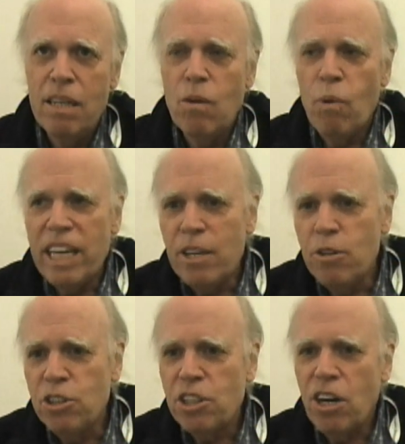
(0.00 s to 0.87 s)
We
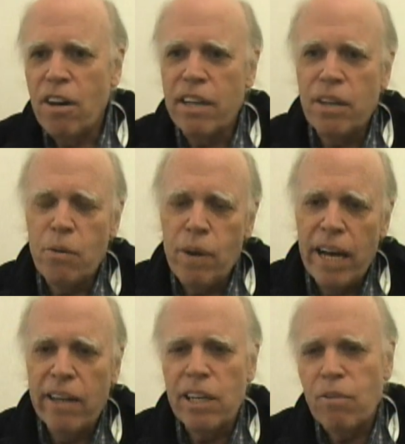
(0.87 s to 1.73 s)
used to argue,
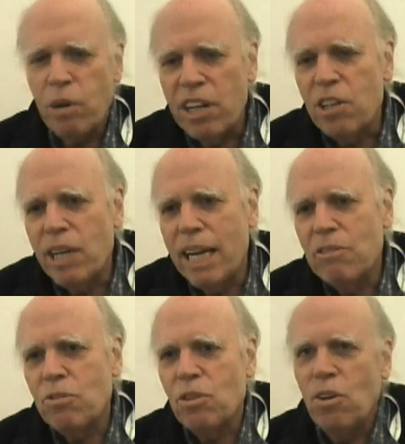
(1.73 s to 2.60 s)
well, you know, if we're going to do
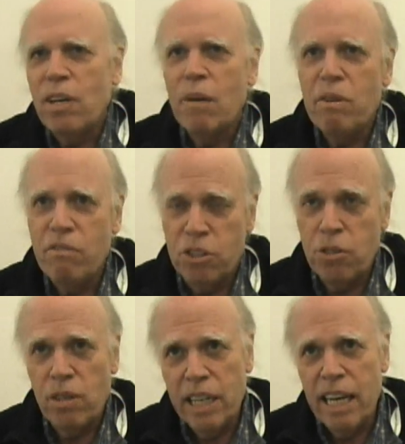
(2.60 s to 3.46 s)
games for learning, we've
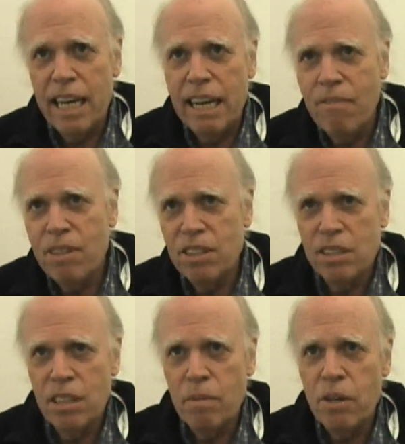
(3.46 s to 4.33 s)
certainly got to have
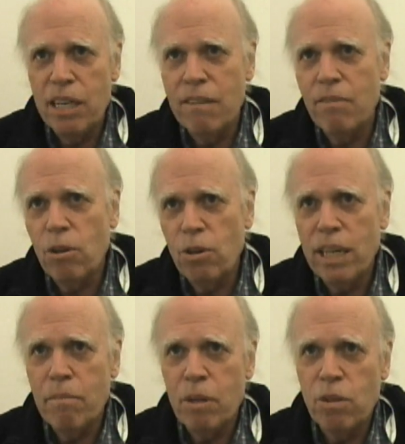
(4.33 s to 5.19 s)
this community of
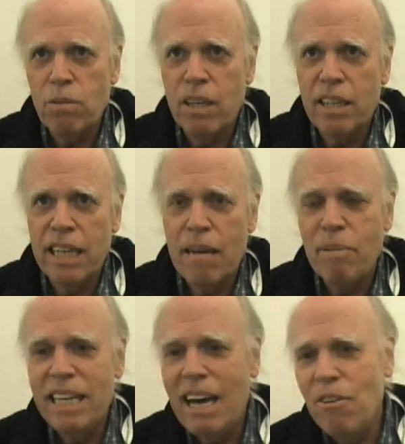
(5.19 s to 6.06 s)
learning built around the
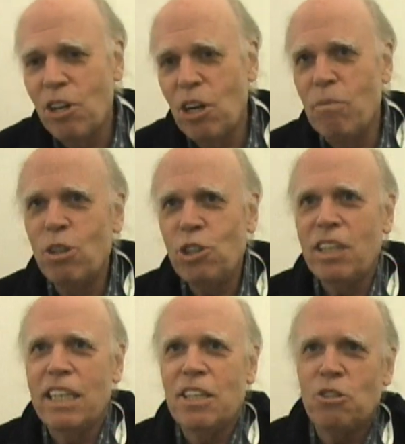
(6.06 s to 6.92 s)
game. But now the
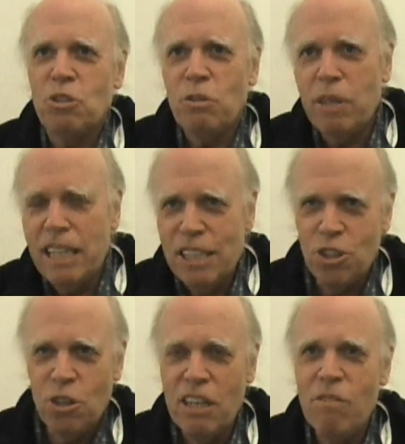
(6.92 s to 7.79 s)
commercial industry
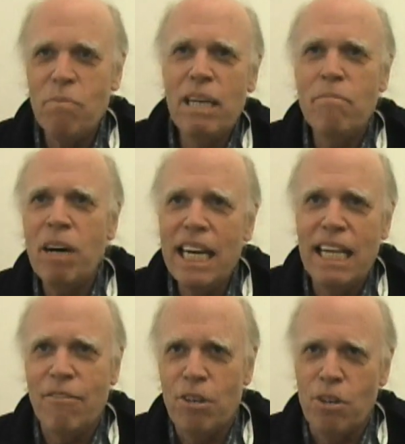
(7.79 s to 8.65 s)
realizes you don't even make
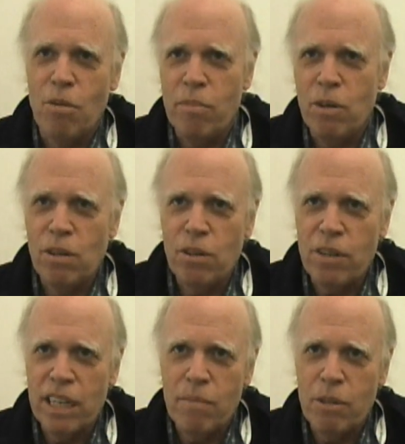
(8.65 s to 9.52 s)
money if you don't build a
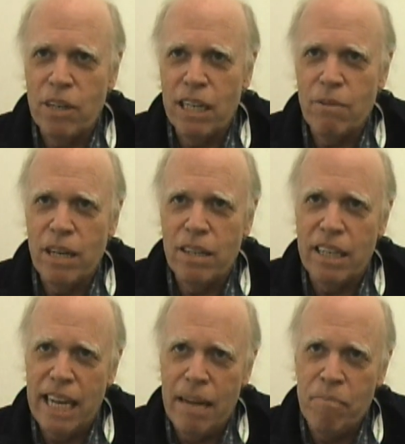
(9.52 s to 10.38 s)
learning community around
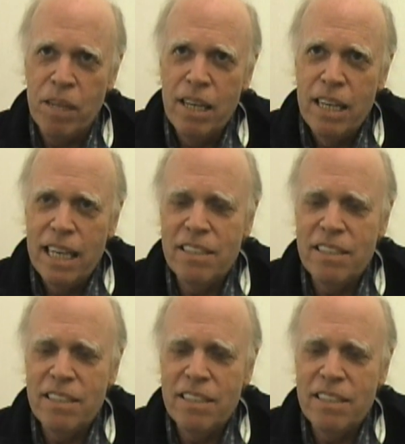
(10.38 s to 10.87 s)
the game. Mm.